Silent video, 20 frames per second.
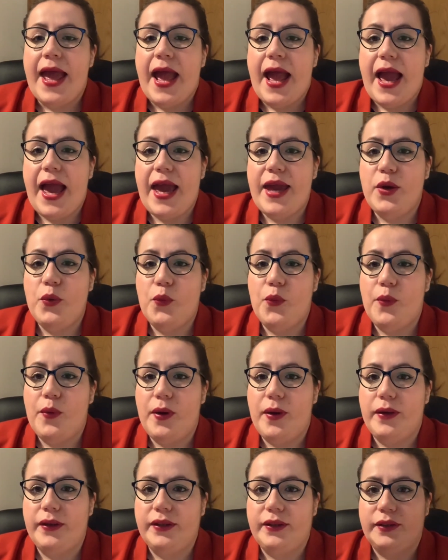I
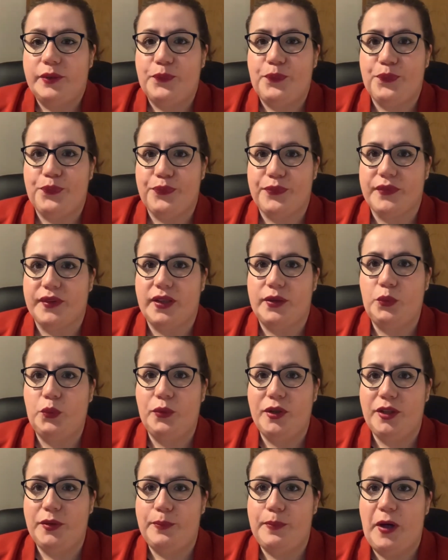work
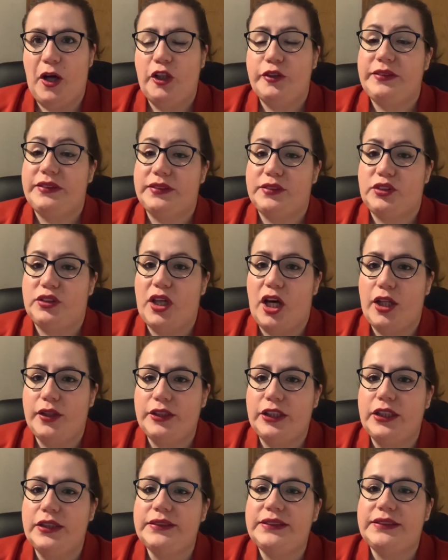with both
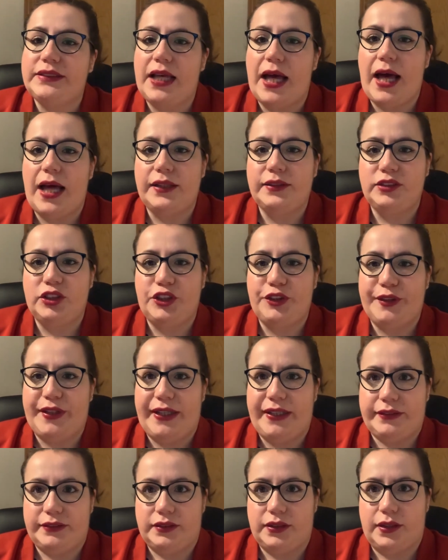donors and
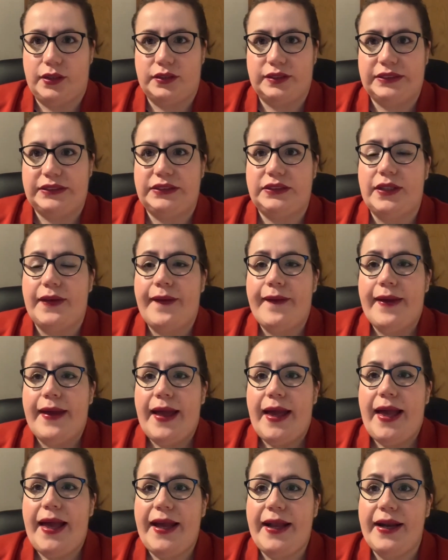donators.
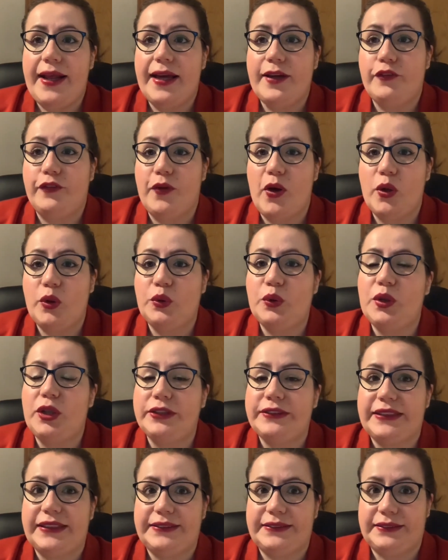Here I focus
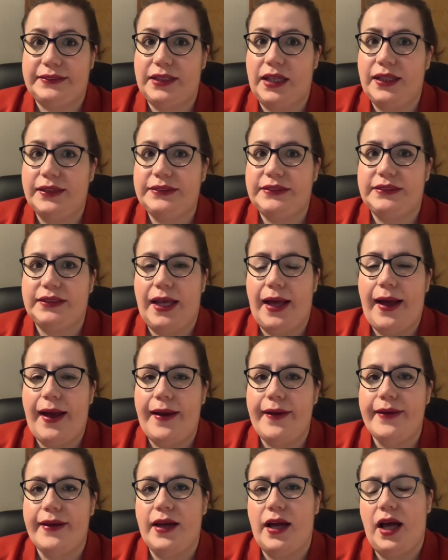on the tax
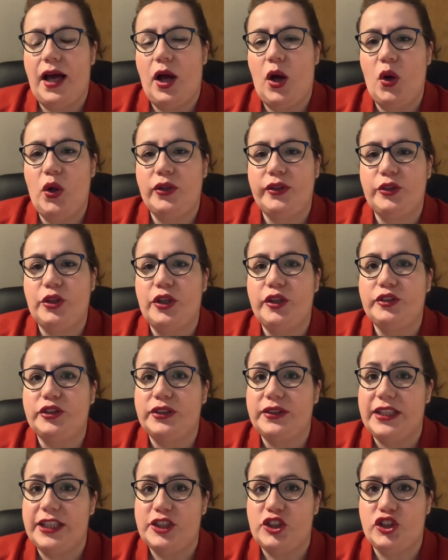area, although
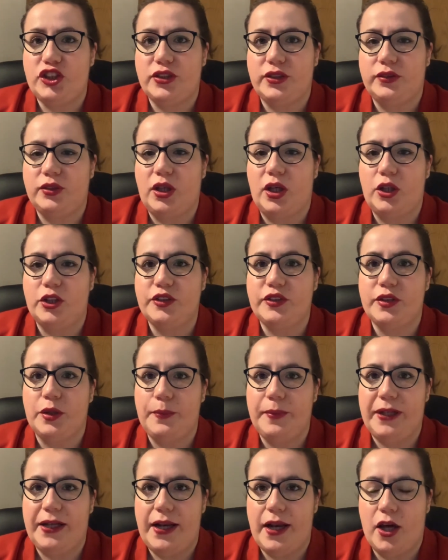donation also
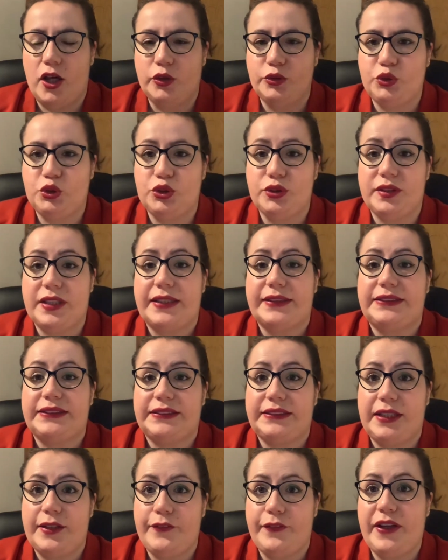belongs to the
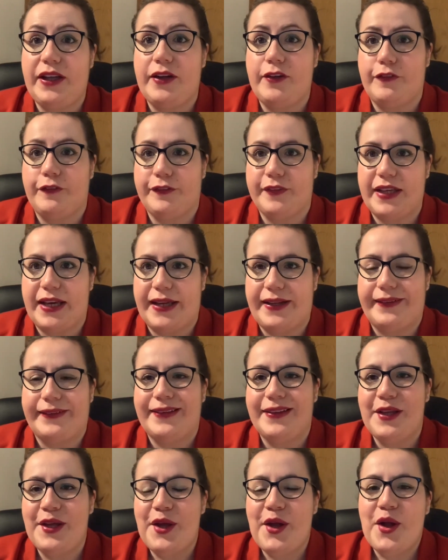civil field,
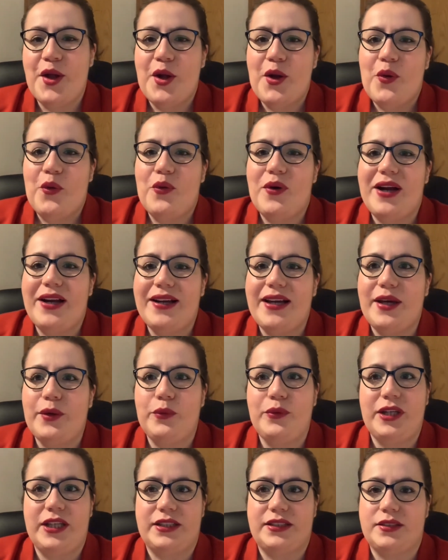where I
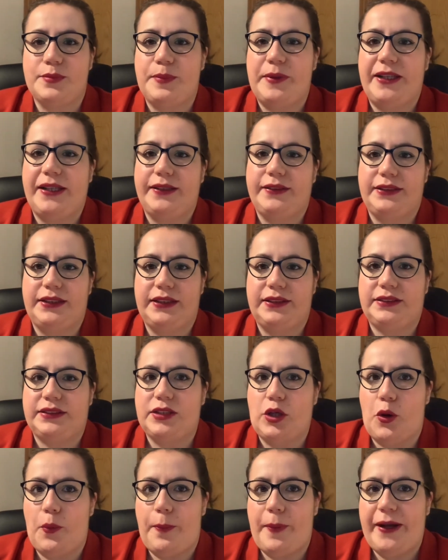will explain its
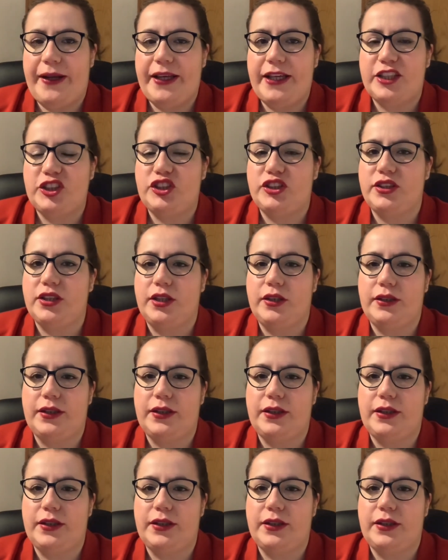operation,